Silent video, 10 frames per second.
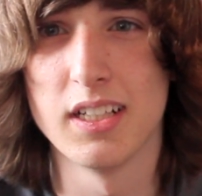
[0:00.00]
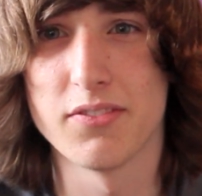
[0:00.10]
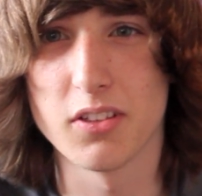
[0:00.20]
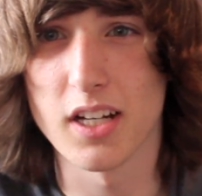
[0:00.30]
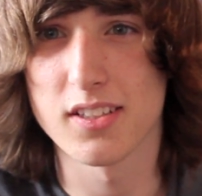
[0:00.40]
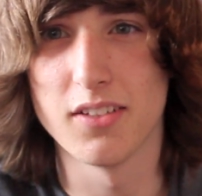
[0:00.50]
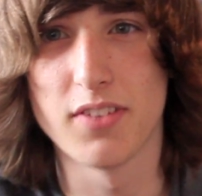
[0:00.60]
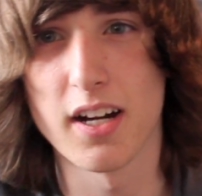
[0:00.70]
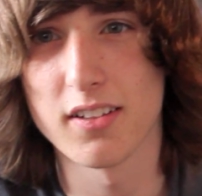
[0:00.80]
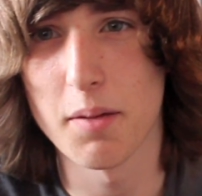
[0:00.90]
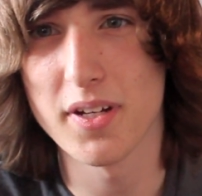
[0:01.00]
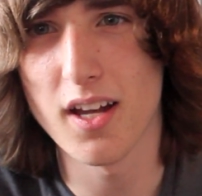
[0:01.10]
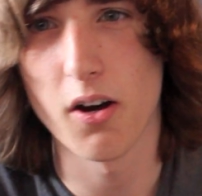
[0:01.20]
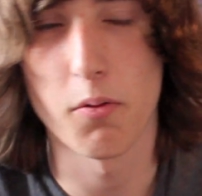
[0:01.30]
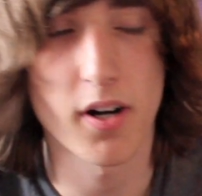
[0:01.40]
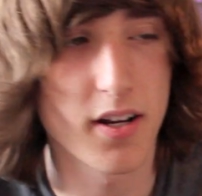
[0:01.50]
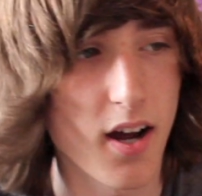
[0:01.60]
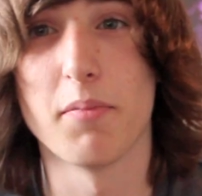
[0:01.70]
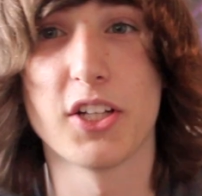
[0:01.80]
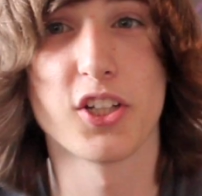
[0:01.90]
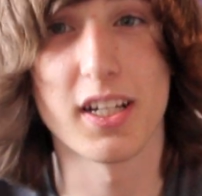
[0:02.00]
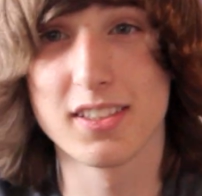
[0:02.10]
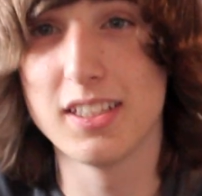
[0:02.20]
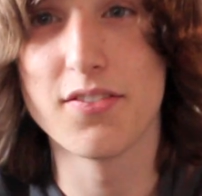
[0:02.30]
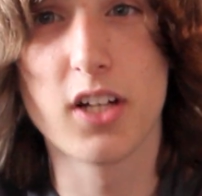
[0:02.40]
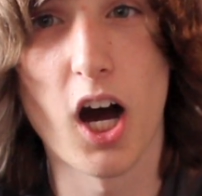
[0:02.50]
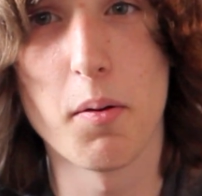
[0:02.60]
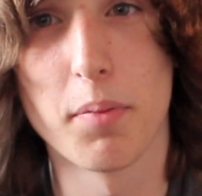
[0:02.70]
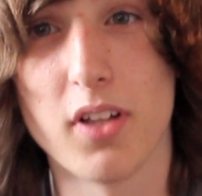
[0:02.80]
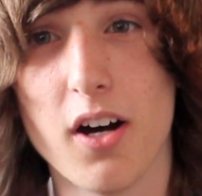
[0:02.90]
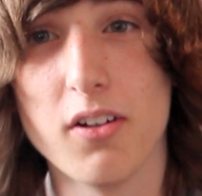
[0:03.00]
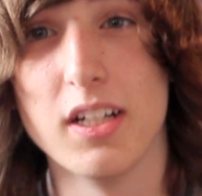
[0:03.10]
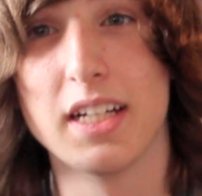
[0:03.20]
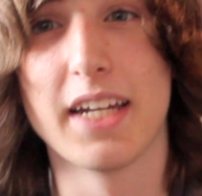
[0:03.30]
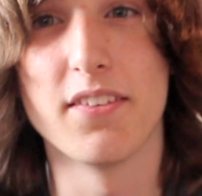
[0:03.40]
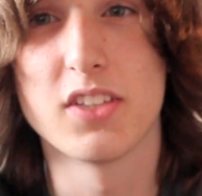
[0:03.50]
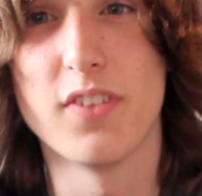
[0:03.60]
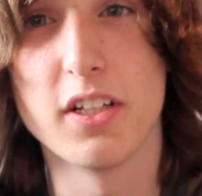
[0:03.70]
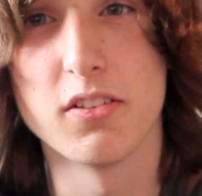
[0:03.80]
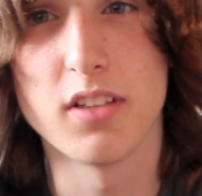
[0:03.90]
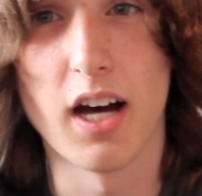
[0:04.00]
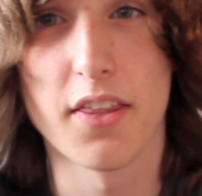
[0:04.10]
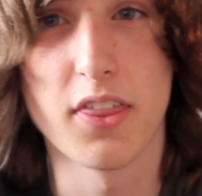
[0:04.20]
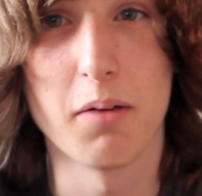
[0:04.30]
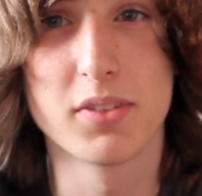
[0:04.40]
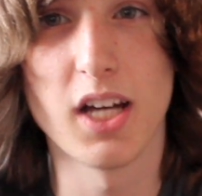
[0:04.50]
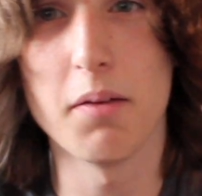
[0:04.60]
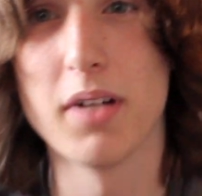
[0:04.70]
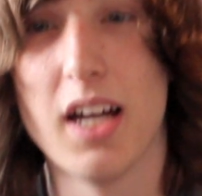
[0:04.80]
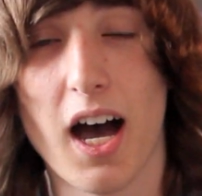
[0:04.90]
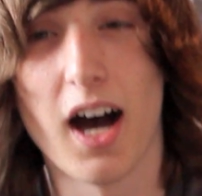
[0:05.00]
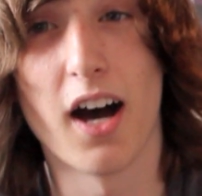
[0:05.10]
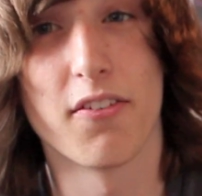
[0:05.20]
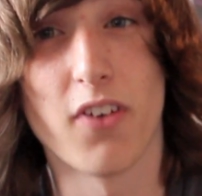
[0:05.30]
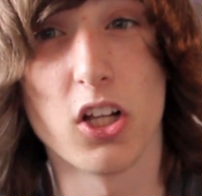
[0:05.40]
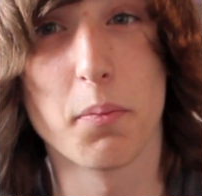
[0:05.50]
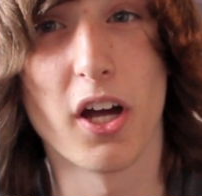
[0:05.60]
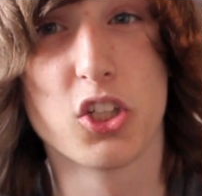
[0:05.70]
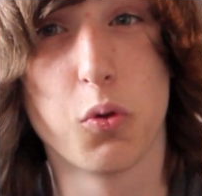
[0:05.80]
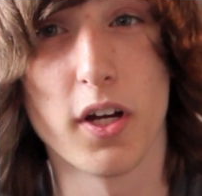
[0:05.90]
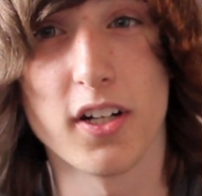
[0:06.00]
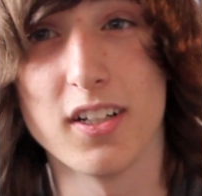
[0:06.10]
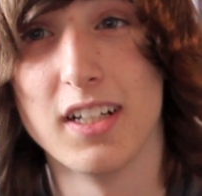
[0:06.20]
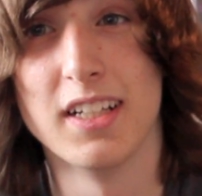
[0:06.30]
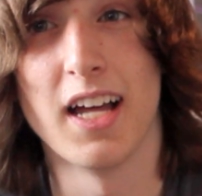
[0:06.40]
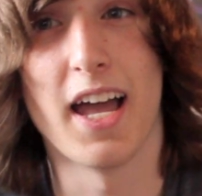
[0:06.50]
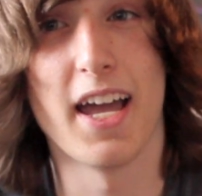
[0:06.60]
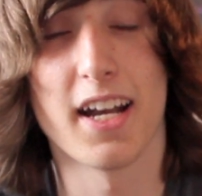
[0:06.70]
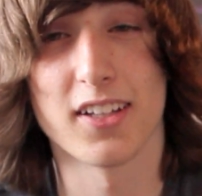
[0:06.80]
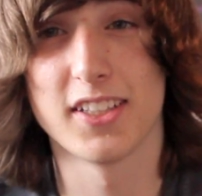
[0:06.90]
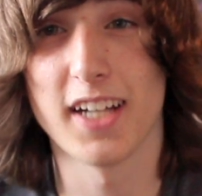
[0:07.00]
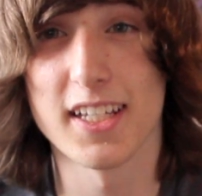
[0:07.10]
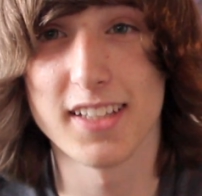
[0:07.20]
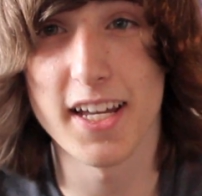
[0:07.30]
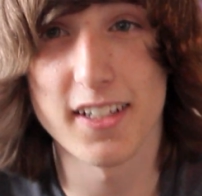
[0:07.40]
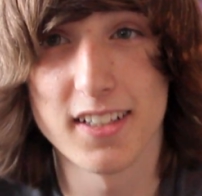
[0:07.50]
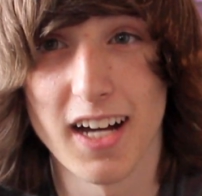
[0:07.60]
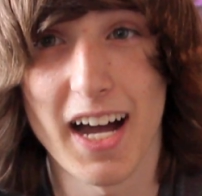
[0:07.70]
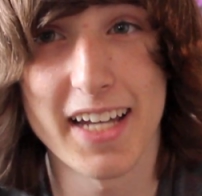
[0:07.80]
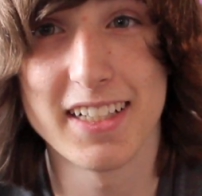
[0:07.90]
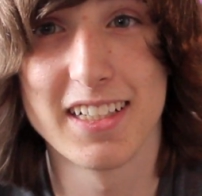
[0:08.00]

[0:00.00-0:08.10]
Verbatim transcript: If you guys live there, let me know. I want to know. Make sure you guys leave a comment below. Give this video a thumbs up. Uh, follow me on Twitter. And I'll see you guys later. I.